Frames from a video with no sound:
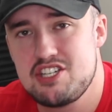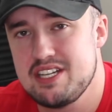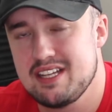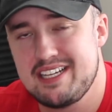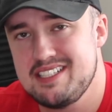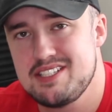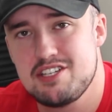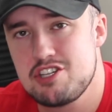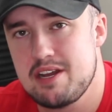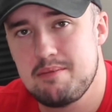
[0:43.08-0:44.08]
it, ladies
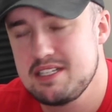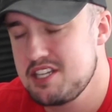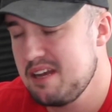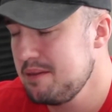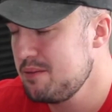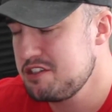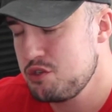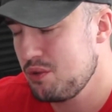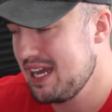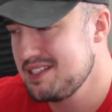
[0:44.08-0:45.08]
and gentlemen. Tell me what
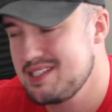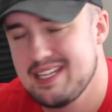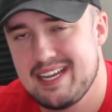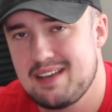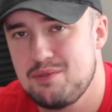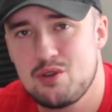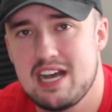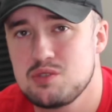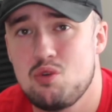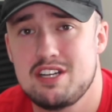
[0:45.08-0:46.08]
you guys think. If you
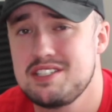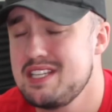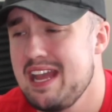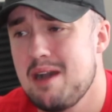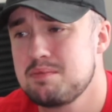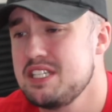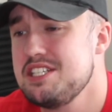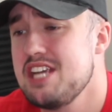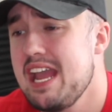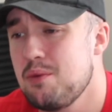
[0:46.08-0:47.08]
guys want to stay up to
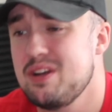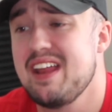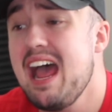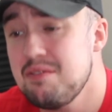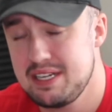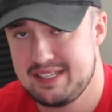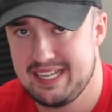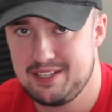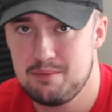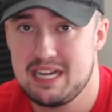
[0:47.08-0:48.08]
date with
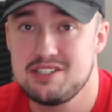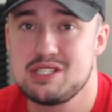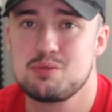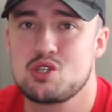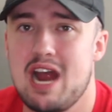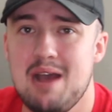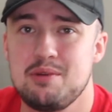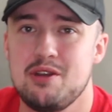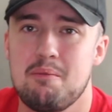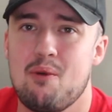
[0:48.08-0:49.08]
everything, you better subscribe
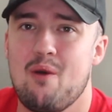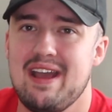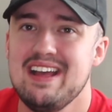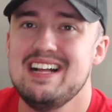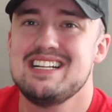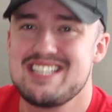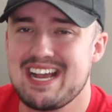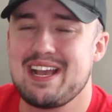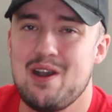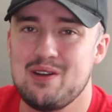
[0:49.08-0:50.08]
to your boy.
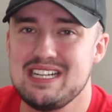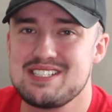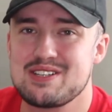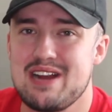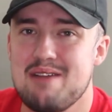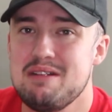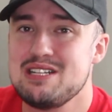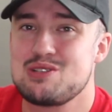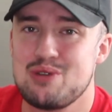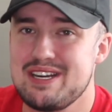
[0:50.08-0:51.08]
Check out Instagram,
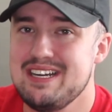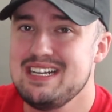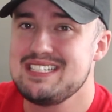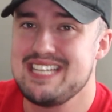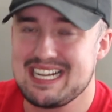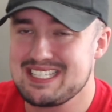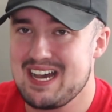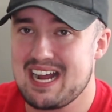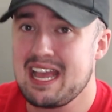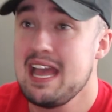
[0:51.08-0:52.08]
Twitter,
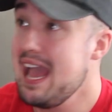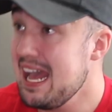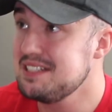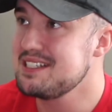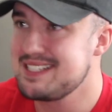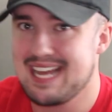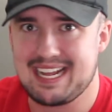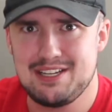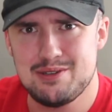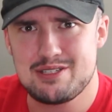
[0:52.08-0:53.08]
TikTok, and the
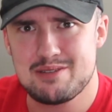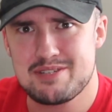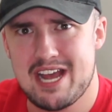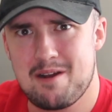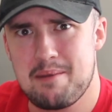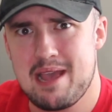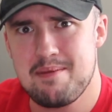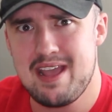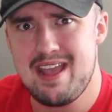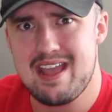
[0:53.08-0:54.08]
second YouTube channel,
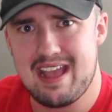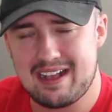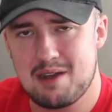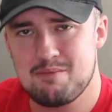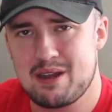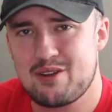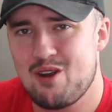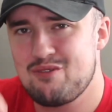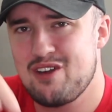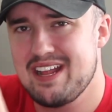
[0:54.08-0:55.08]
baby. I got with my
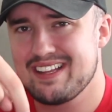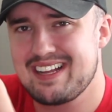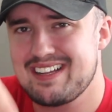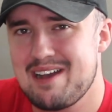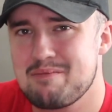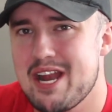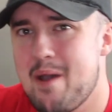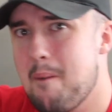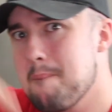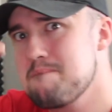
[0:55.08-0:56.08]
girlfriend. Link down
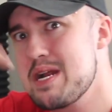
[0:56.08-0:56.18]
below.